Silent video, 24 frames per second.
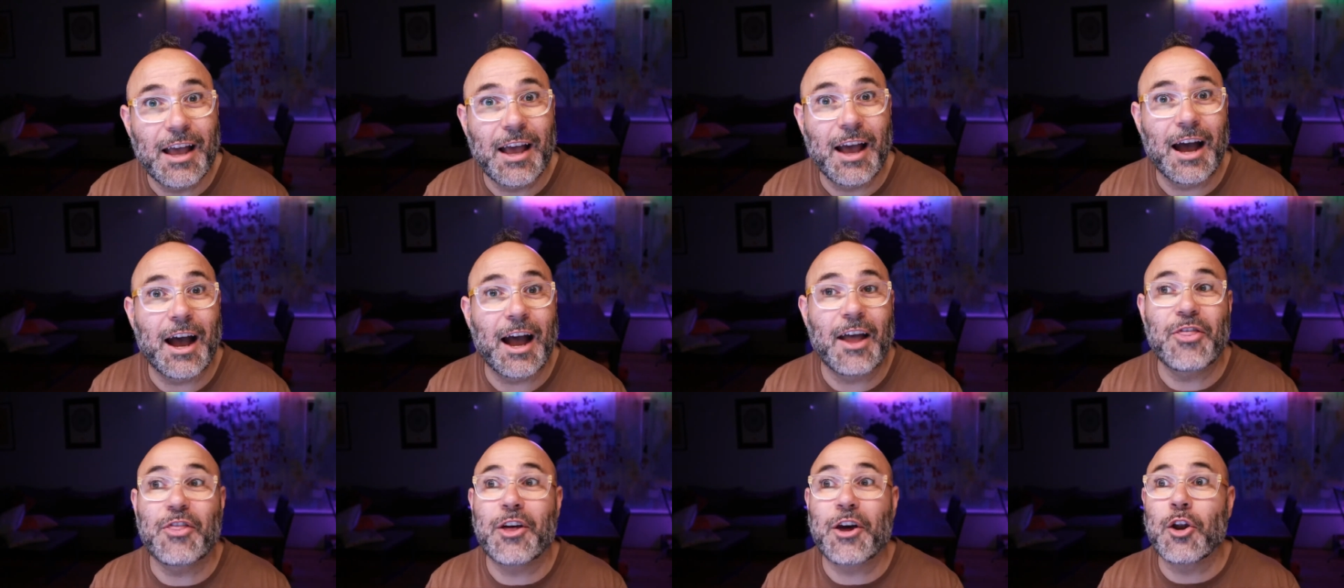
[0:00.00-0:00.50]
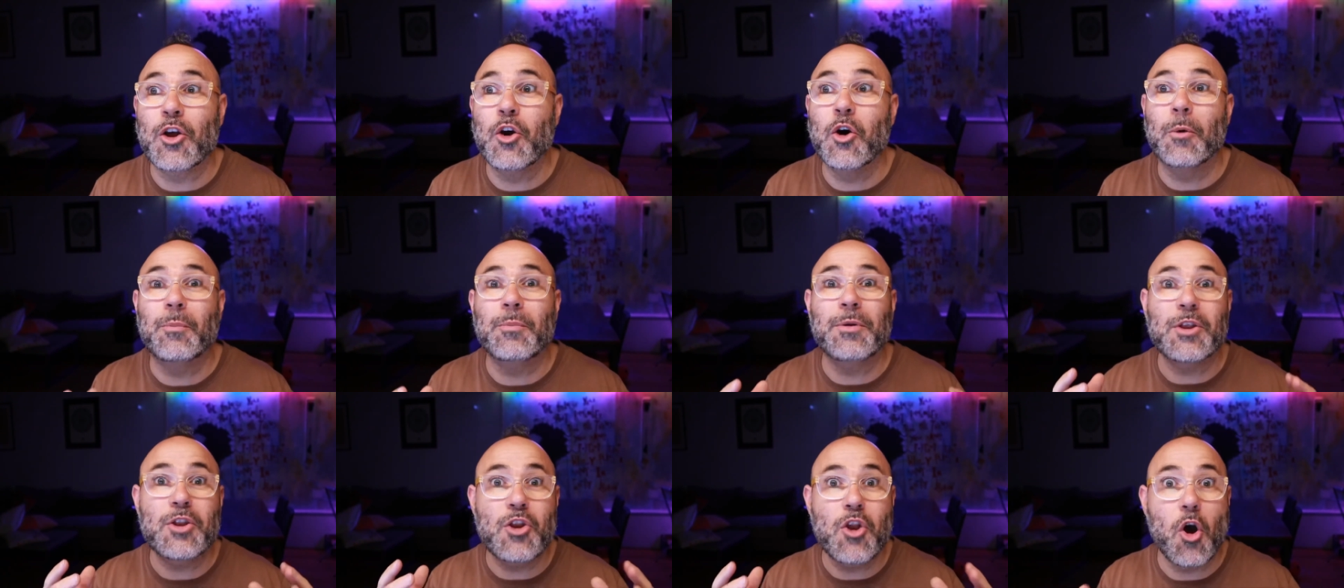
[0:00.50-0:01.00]
and that'll
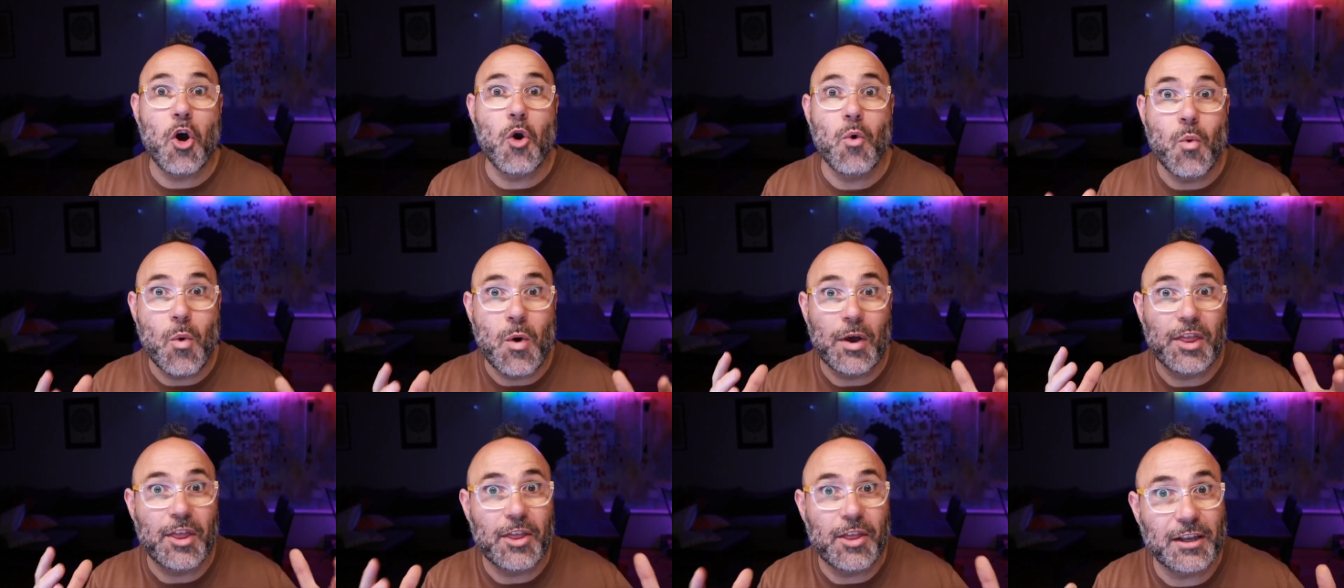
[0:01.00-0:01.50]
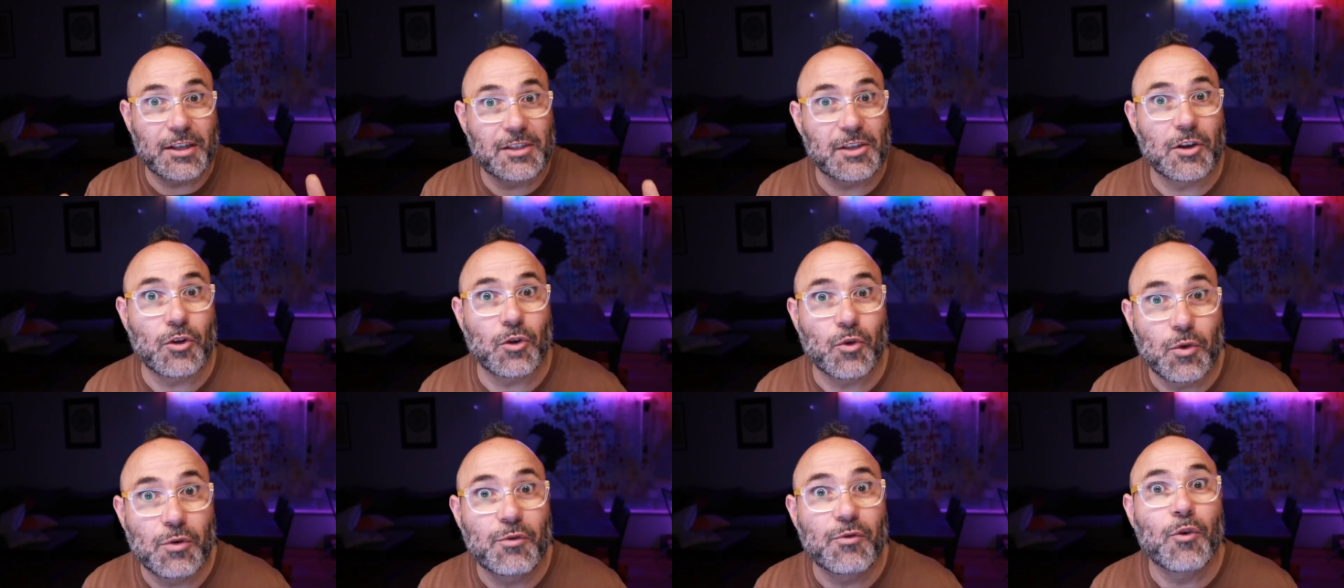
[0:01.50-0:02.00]
help you know whether that's a
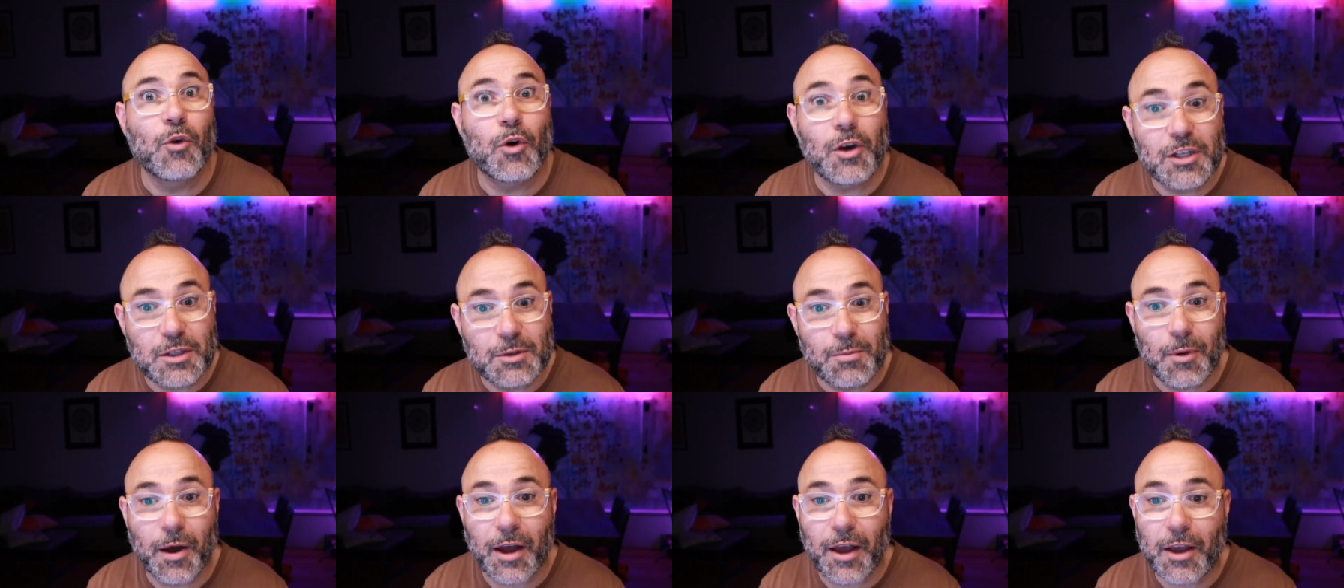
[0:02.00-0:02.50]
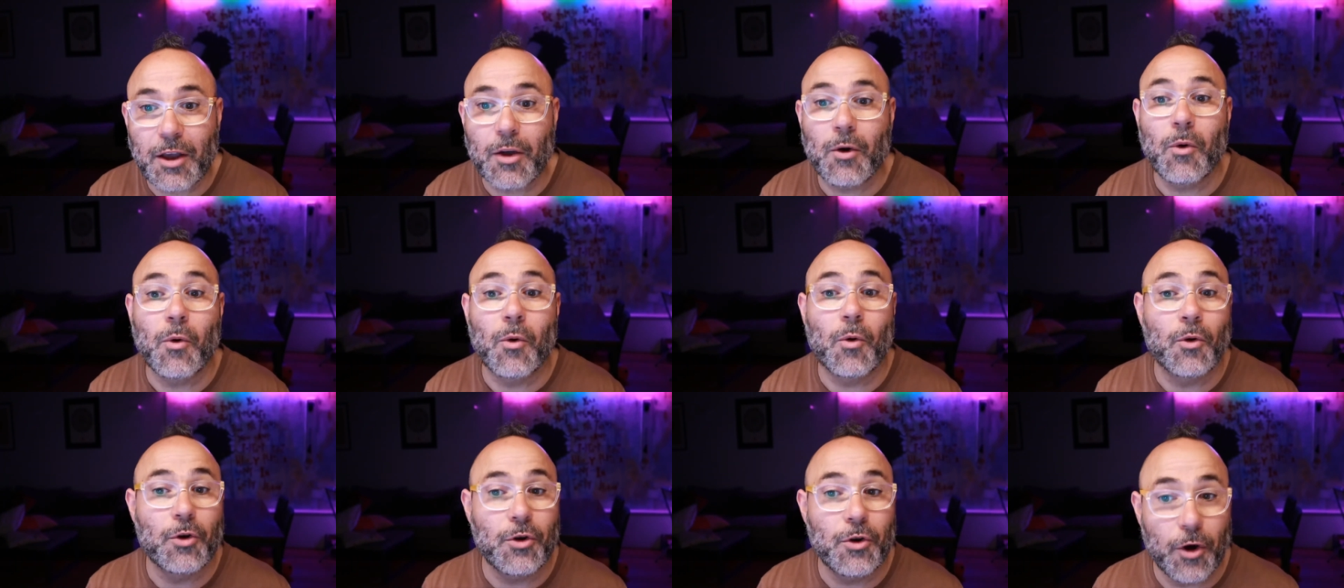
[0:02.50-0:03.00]
good voice mic
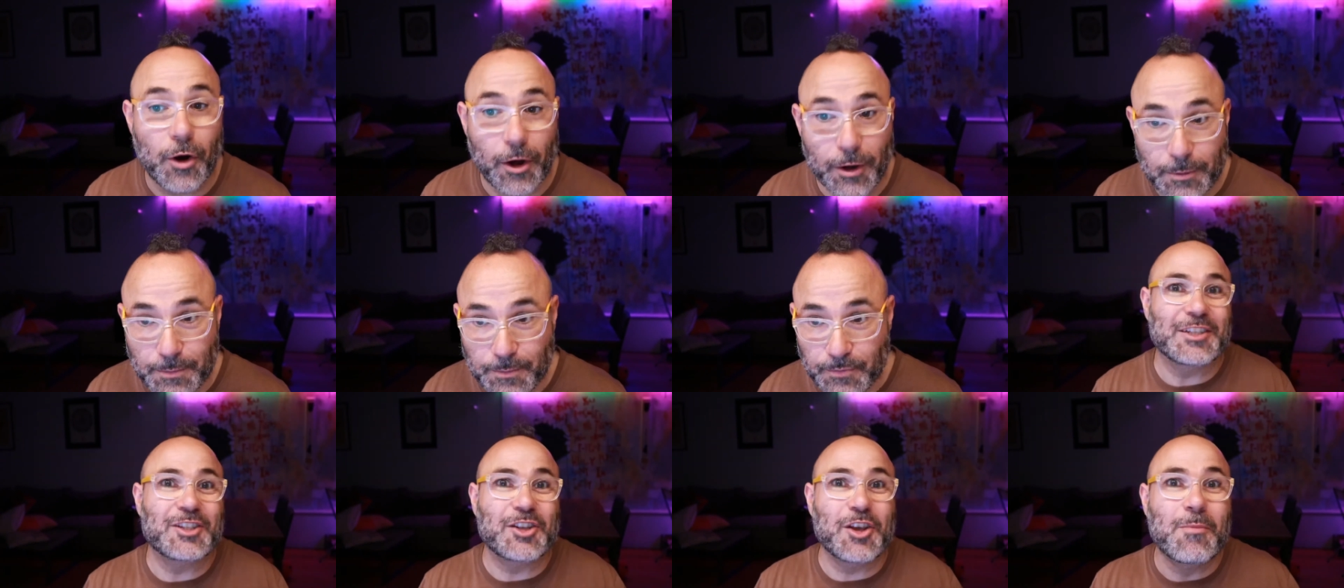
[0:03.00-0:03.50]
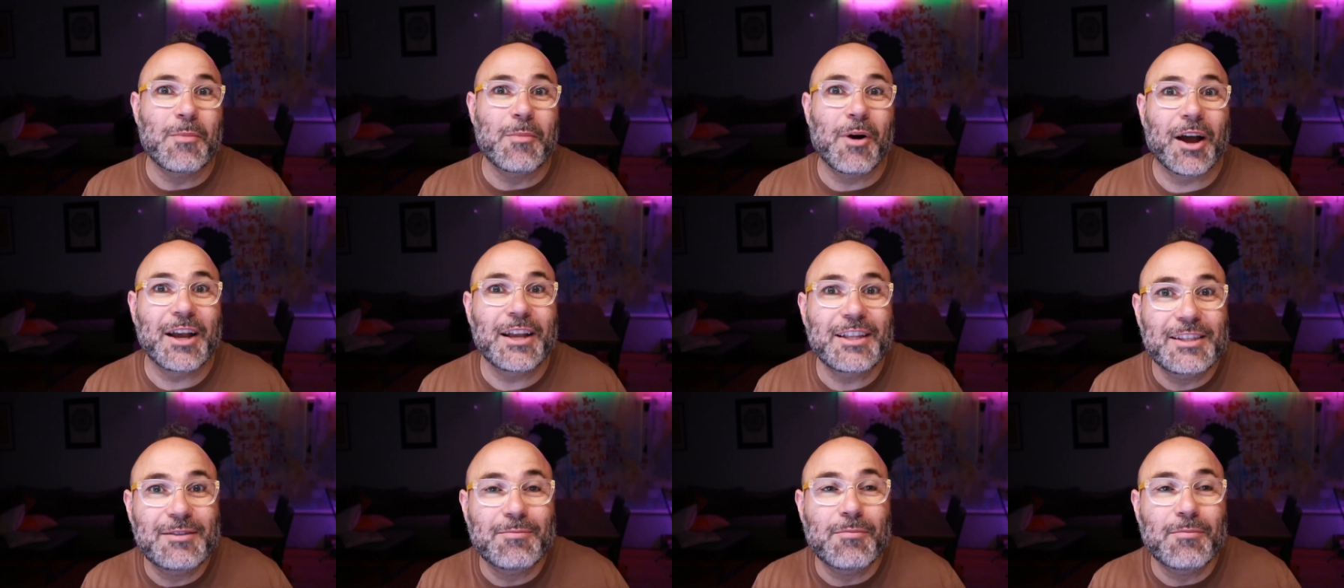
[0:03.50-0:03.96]
or not. All right, so my